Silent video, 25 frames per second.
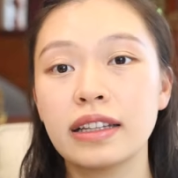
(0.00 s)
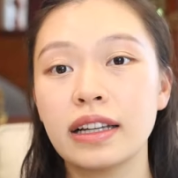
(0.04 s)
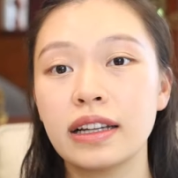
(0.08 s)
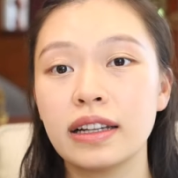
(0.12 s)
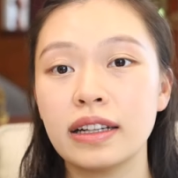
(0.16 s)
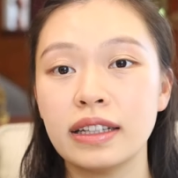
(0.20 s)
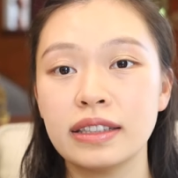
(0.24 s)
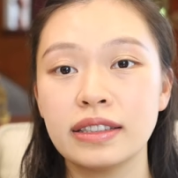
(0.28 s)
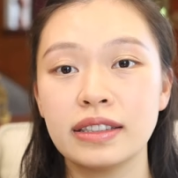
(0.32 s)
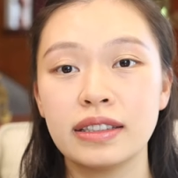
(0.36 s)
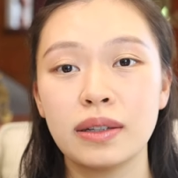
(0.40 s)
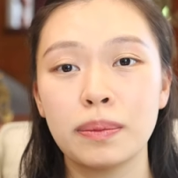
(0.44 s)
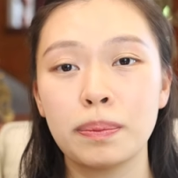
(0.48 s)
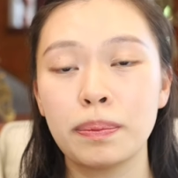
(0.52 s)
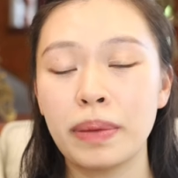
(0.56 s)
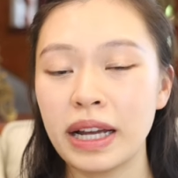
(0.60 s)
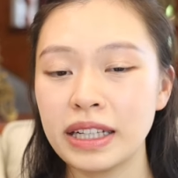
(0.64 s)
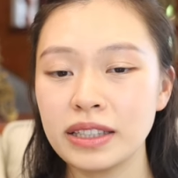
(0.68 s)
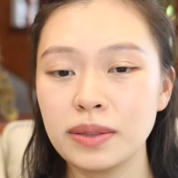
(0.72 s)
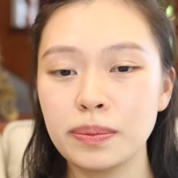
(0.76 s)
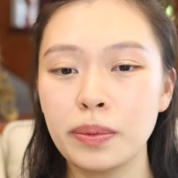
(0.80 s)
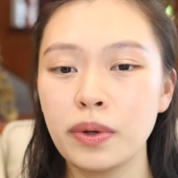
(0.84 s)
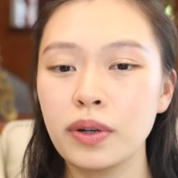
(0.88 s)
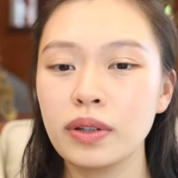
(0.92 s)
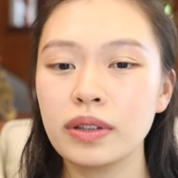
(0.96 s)
that it's the
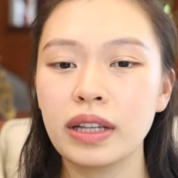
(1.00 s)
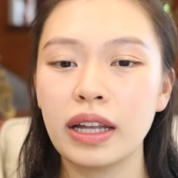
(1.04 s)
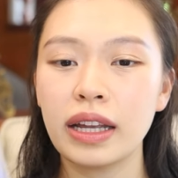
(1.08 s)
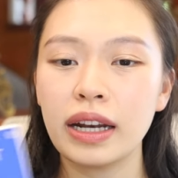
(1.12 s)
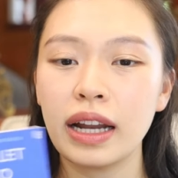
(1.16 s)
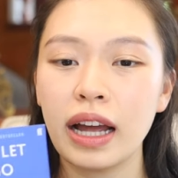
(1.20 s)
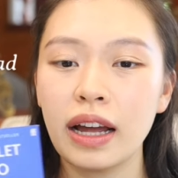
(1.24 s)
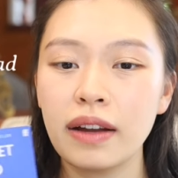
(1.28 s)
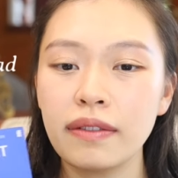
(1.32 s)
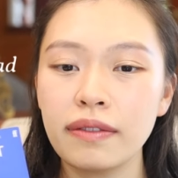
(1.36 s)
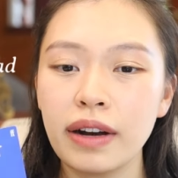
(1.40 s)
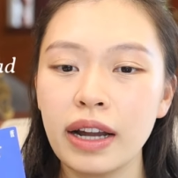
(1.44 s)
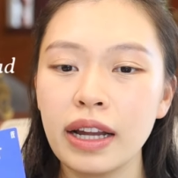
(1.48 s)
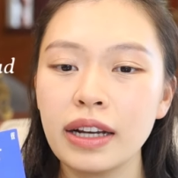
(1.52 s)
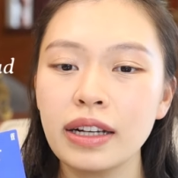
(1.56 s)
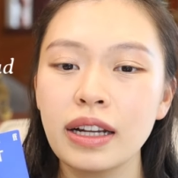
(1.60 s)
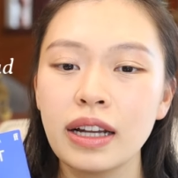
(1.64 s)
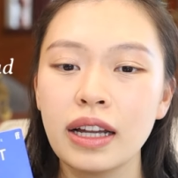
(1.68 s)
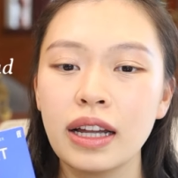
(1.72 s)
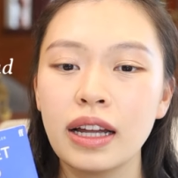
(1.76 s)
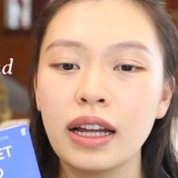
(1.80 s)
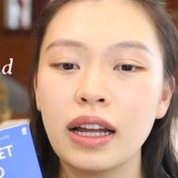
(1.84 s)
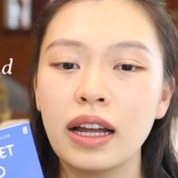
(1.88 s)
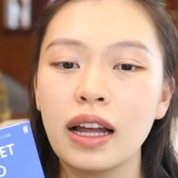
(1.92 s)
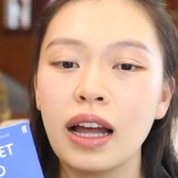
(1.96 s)
best book that I read.
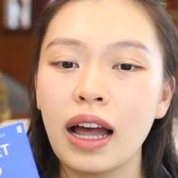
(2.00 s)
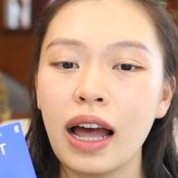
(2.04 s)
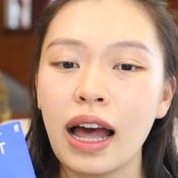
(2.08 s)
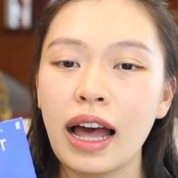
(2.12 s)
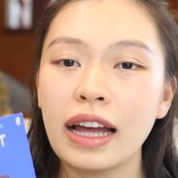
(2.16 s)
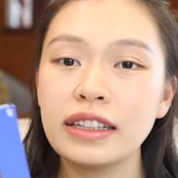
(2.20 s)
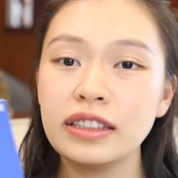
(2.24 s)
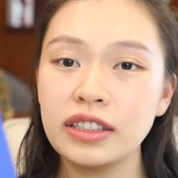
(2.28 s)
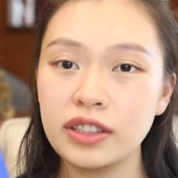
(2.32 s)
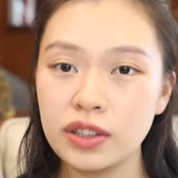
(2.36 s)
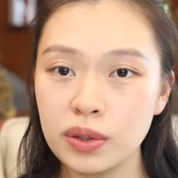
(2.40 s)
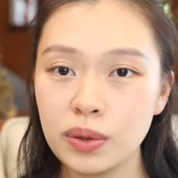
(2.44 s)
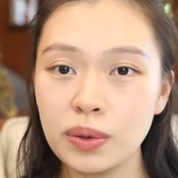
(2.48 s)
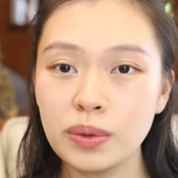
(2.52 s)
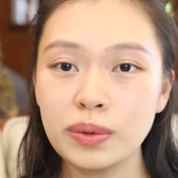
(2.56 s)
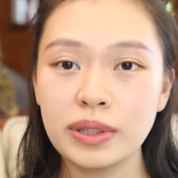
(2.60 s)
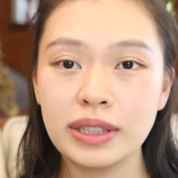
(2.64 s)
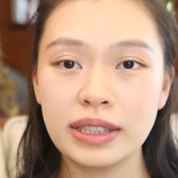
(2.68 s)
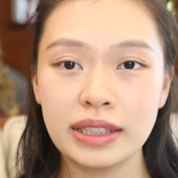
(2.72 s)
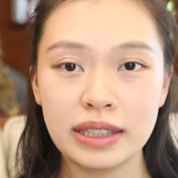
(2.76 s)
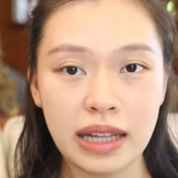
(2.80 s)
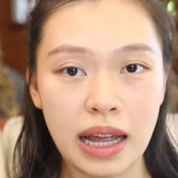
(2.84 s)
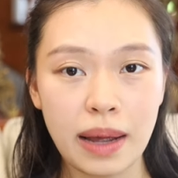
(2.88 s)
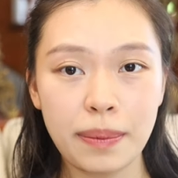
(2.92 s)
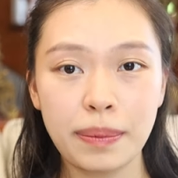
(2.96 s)
I do
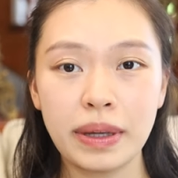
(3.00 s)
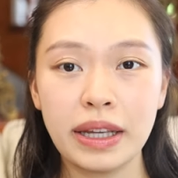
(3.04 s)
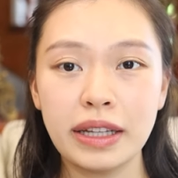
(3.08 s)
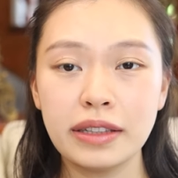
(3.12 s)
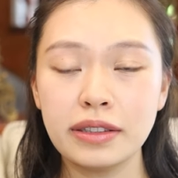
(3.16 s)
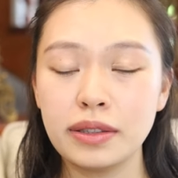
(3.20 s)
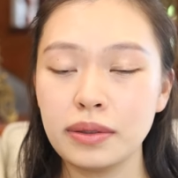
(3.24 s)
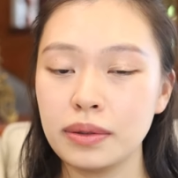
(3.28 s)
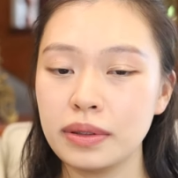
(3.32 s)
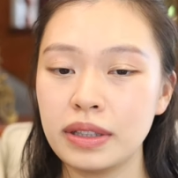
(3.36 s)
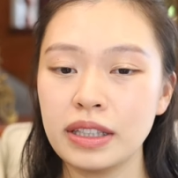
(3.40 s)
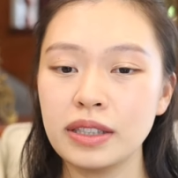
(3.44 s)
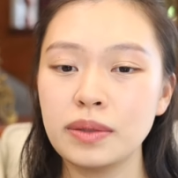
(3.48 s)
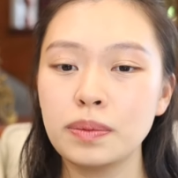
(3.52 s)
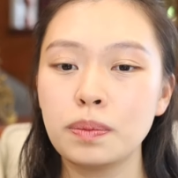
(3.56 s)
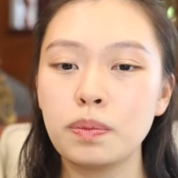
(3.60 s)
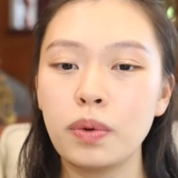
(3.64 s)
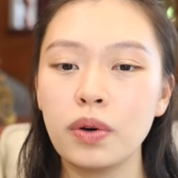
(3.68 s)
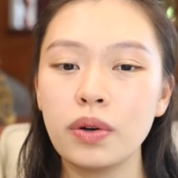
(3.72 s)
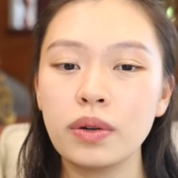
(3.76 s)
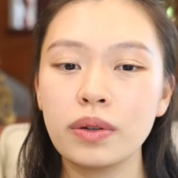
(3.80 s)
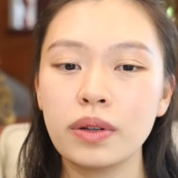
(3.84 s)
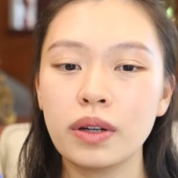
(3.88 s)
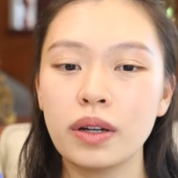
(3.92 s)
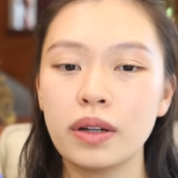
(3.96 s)
step into this
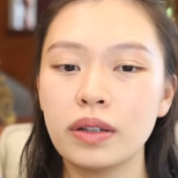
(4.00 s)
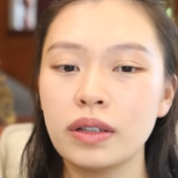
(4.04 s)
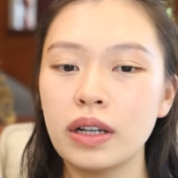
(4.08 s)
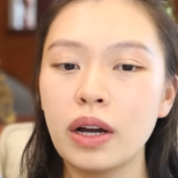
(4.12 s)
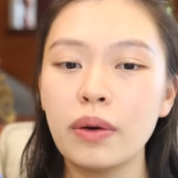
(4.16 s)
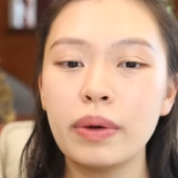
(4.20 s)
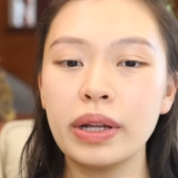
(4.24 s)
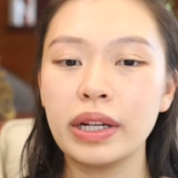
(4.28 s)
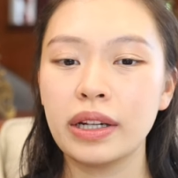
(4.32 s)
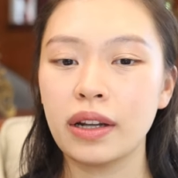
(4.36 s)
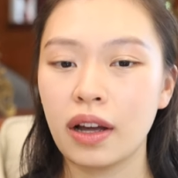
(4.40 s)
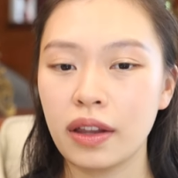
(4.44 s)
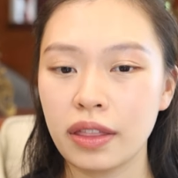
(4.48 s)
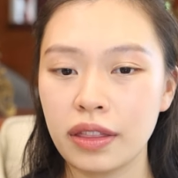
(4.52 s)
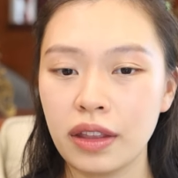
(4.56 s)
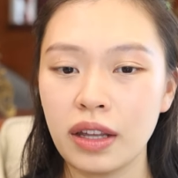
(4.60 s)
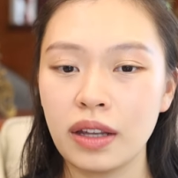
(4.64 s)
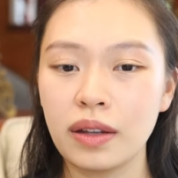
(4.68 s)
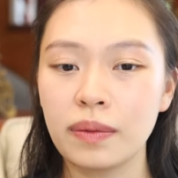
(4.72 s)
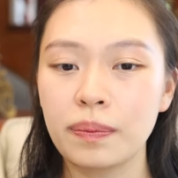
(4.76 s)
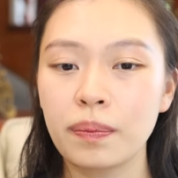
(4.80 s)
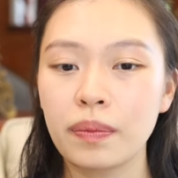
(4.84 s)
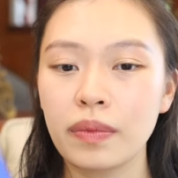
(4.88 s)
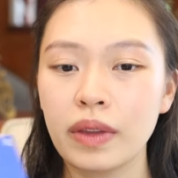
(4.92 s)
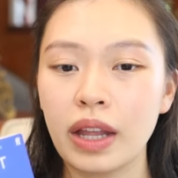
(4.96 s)
book knowing
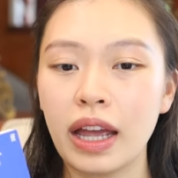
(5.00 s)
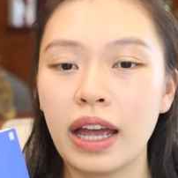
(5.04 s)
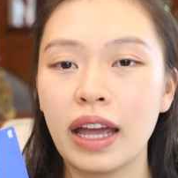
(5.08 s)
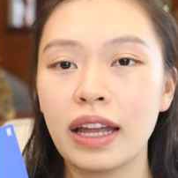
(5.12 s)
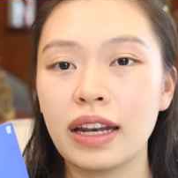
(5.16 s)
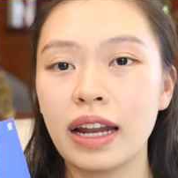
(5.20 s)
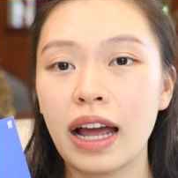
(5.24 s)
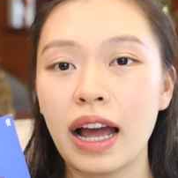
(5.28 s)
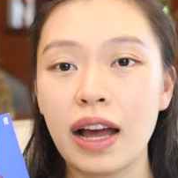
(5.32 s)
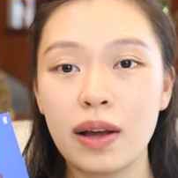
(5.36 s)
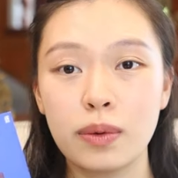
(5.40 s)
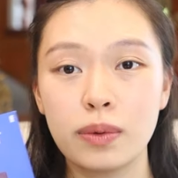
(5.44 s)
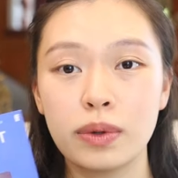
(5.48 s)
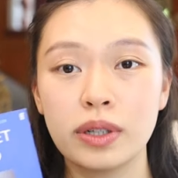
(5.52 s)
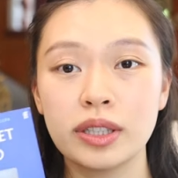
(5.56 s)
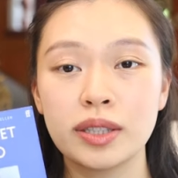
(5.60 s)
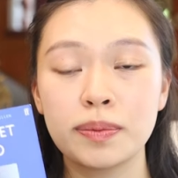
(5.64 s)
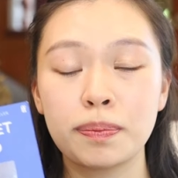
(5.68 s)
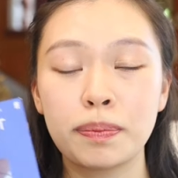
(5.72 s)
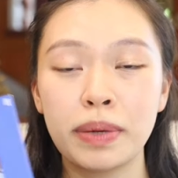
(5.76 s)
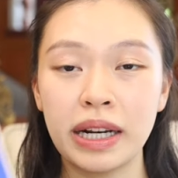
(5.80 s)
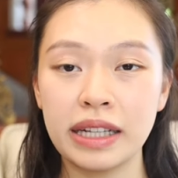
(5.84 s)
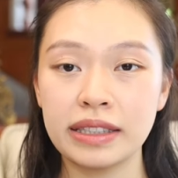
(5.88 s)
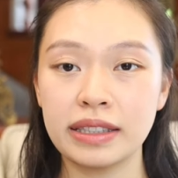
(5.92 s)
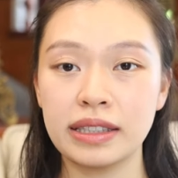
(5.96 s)
nothing and I was
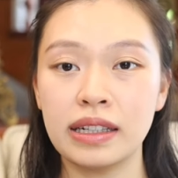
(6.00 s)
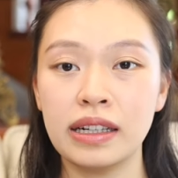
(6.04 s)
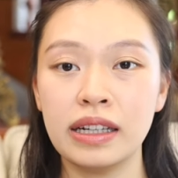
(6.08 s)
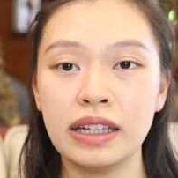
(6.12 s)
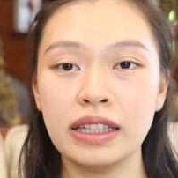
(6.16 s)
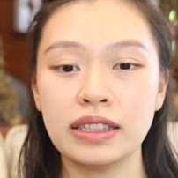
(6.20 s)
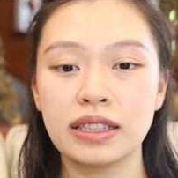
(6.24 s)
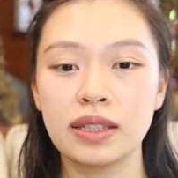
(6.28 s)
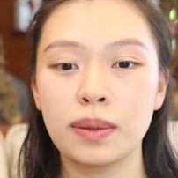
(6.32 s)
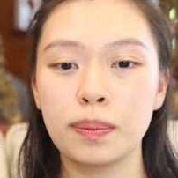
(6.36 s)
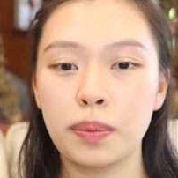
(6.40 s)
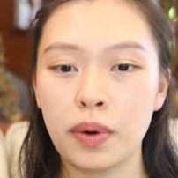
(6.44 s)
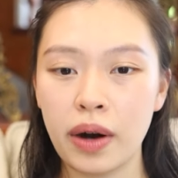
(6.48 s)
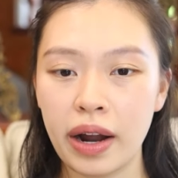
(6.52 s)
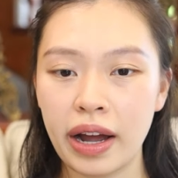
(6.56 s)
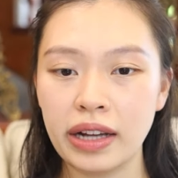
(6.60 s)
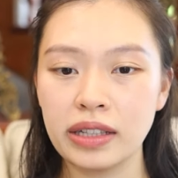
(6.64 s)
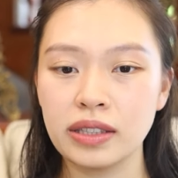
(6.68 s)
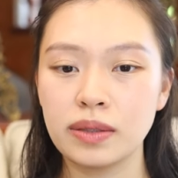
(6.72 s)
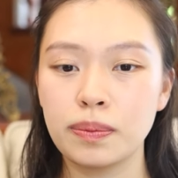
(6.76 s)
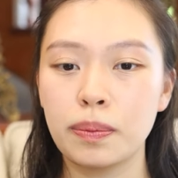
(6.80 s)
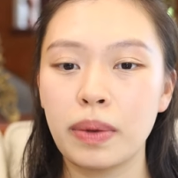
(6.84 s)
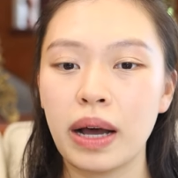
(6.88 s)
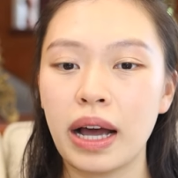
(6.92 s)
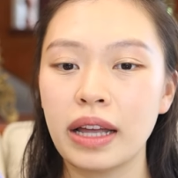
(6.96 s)
pleasantly
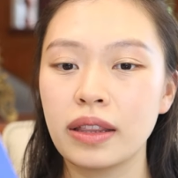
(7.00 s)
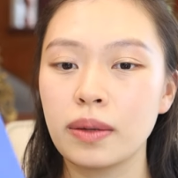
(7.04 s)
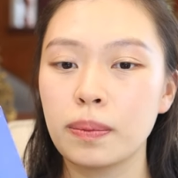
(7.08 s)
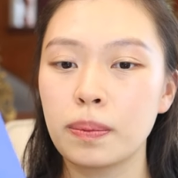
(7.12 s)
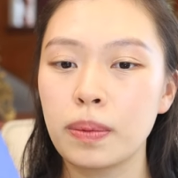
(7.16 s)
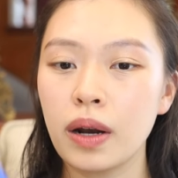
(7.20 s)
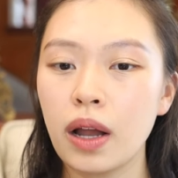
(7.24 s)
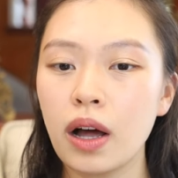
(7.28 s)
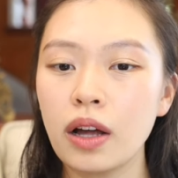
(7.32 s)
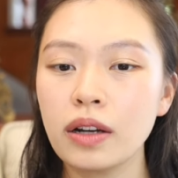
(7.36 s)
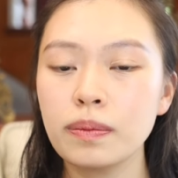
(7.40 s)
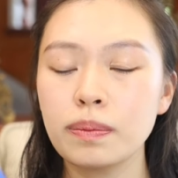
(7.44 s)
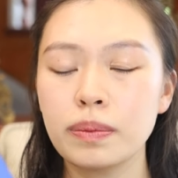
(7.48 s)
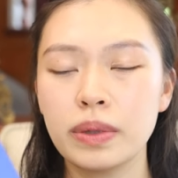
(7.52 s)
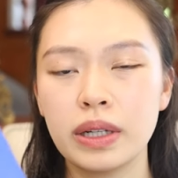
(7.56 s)
surprised by the plot,